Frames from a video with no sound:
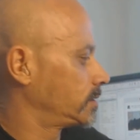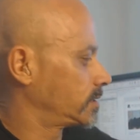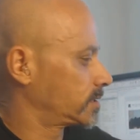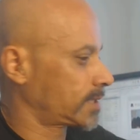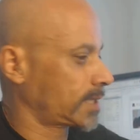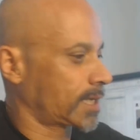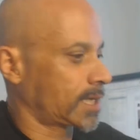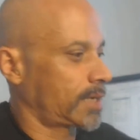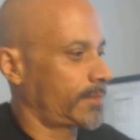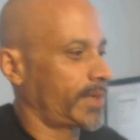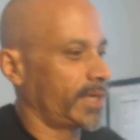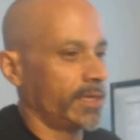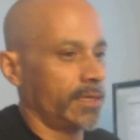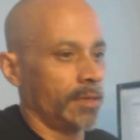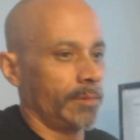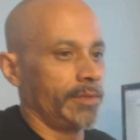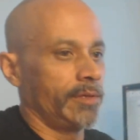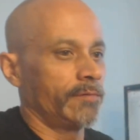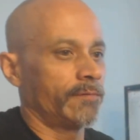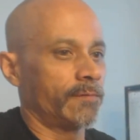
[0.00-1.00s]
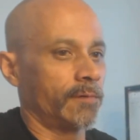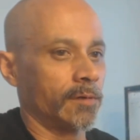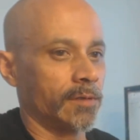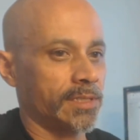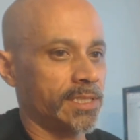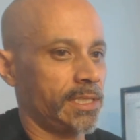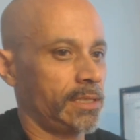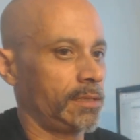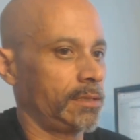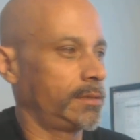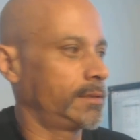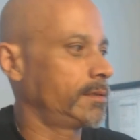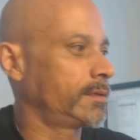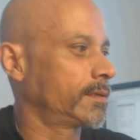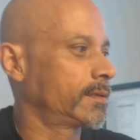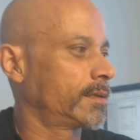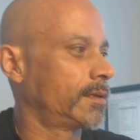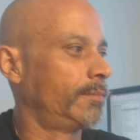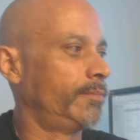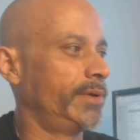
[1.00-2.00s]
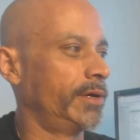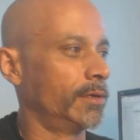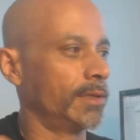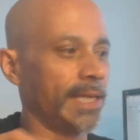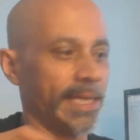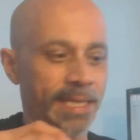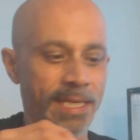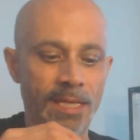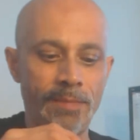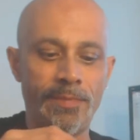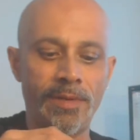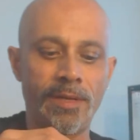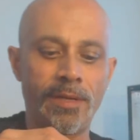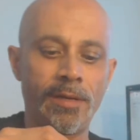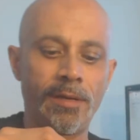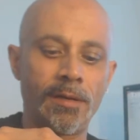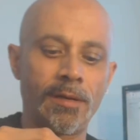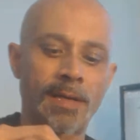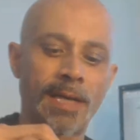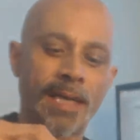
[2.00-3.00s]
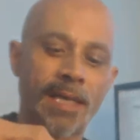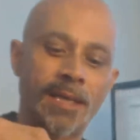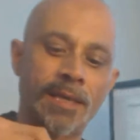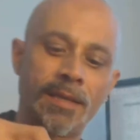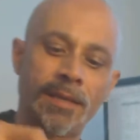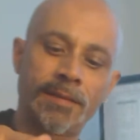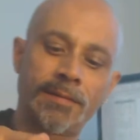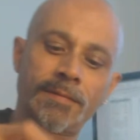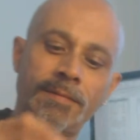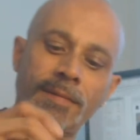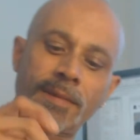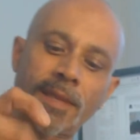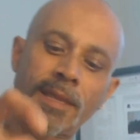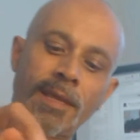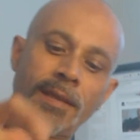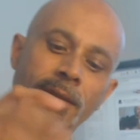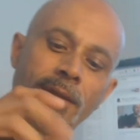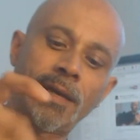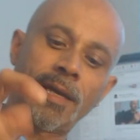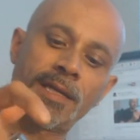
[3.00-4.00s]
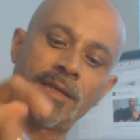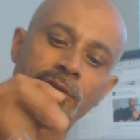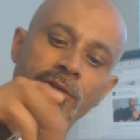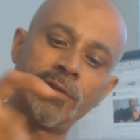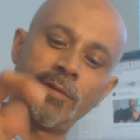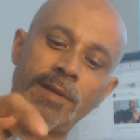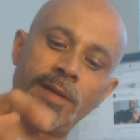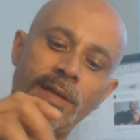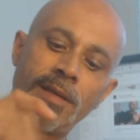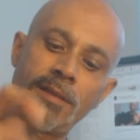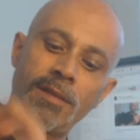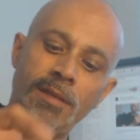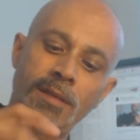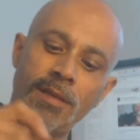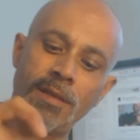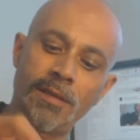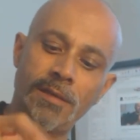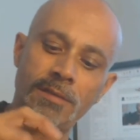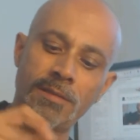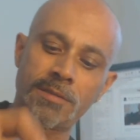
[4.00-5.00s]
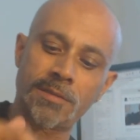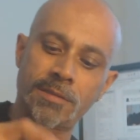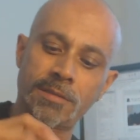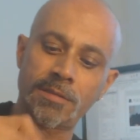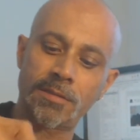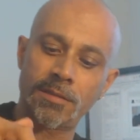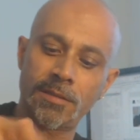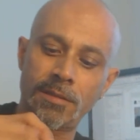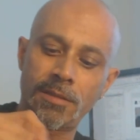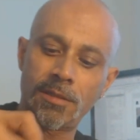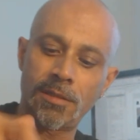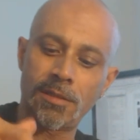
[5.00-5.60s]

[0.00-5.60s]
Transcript: Just like on my W14, the build I keep in here, and I cannot do anything else,